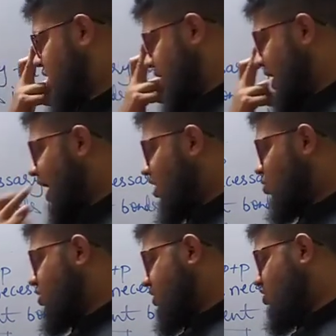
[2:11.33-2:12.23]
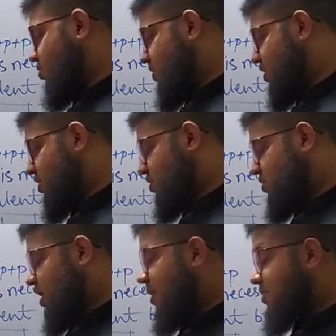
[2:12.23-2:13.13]
Now in
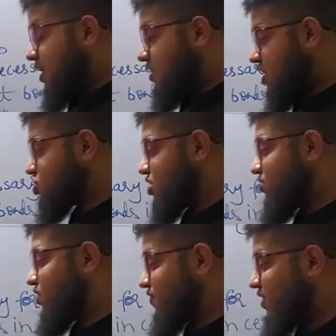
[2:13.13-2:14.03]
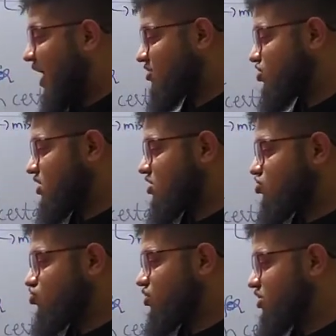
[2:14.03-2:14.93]
hybridization, what we actually need
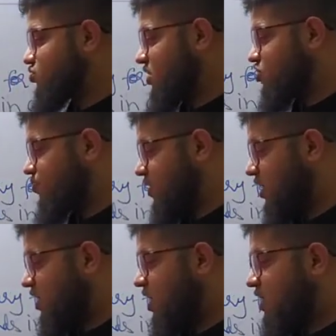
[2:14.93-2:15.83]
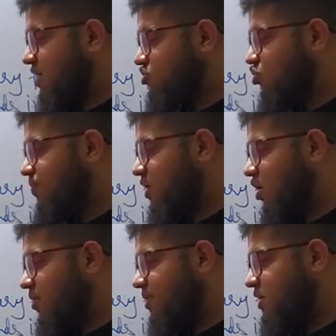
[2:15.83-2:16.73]
to do is we need to bring the 2p
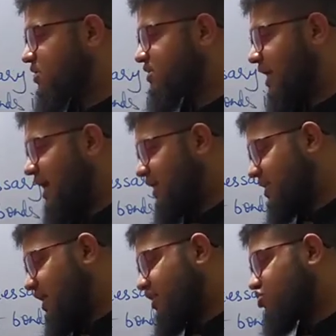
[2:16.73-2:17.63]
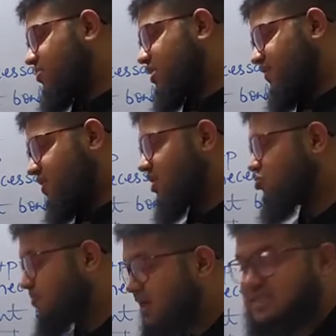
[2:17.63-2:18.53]
orbitals and the s orbital, we need
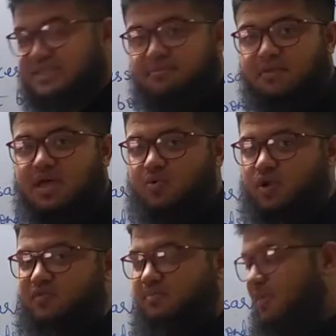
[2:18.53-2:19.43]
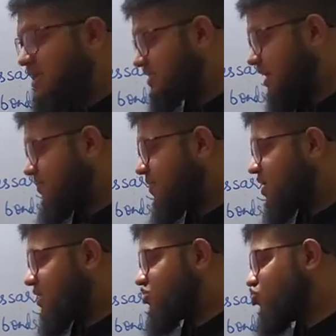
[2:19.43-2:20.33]
to mix them. When we mix them,
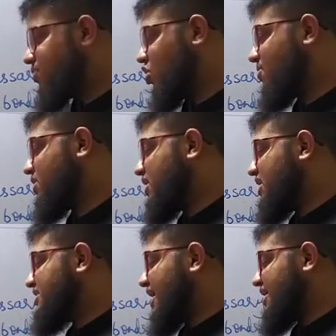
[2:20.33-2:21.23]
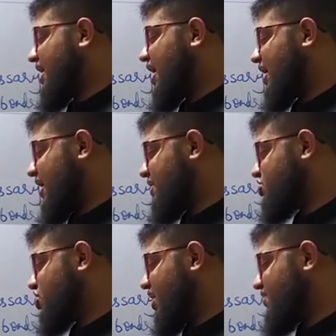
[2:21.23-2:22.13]
the 2p orbital is at a higher
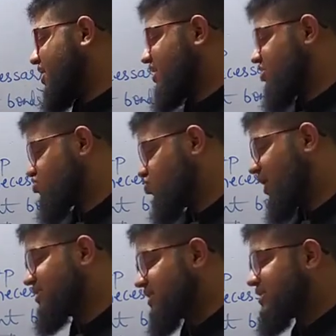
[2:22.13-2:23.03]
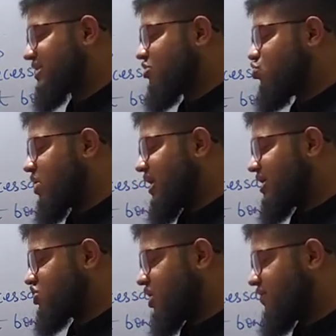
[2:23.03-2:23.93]
energy level and the 2s is at a lower
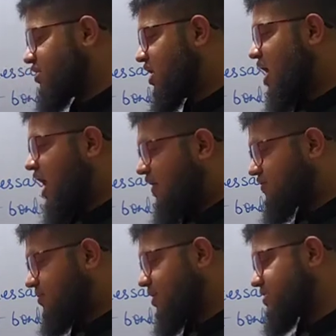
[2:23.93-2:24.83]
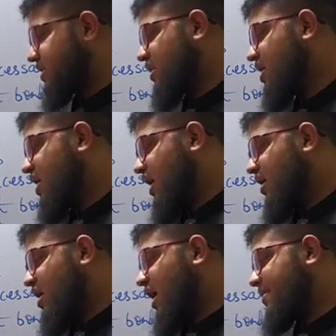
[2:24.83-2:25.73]
energy level. After mixing,
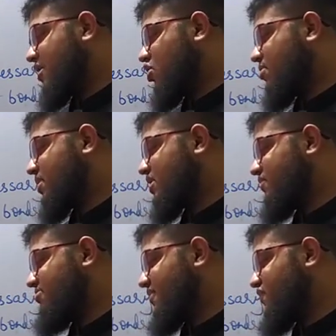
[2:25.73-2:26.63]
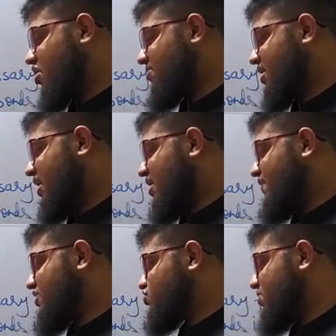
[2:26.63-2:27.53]
a hybrid orbital will be formed
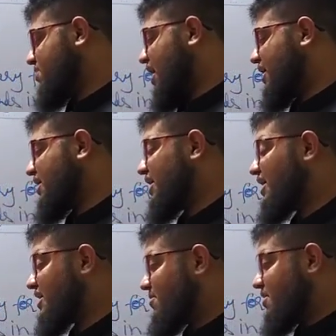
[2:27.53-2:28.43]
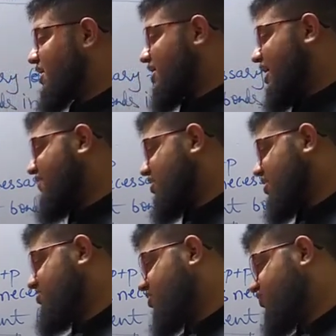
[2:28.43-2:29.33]
which will be at an intermediate level
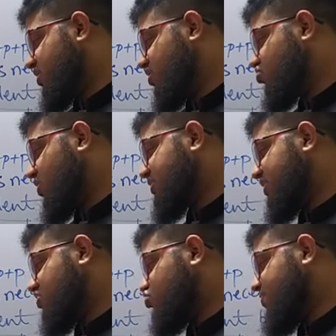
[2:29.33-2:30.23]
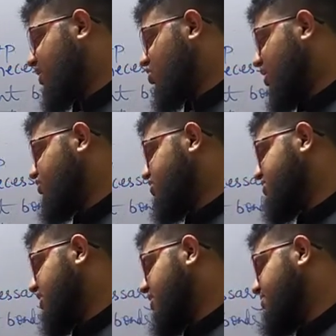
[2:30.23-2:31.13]
in between the 2s and the 2p. Okay, so
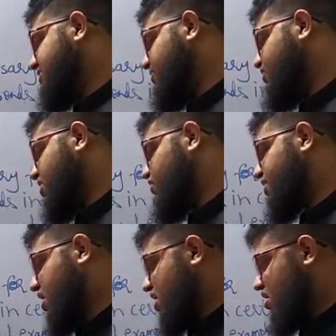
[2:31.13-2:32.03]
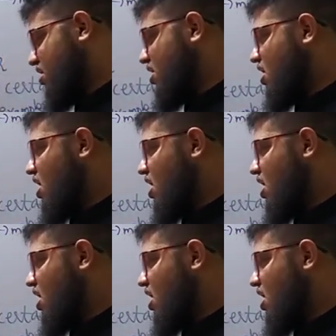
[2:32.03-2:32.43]
it's gonna be somewhere over here.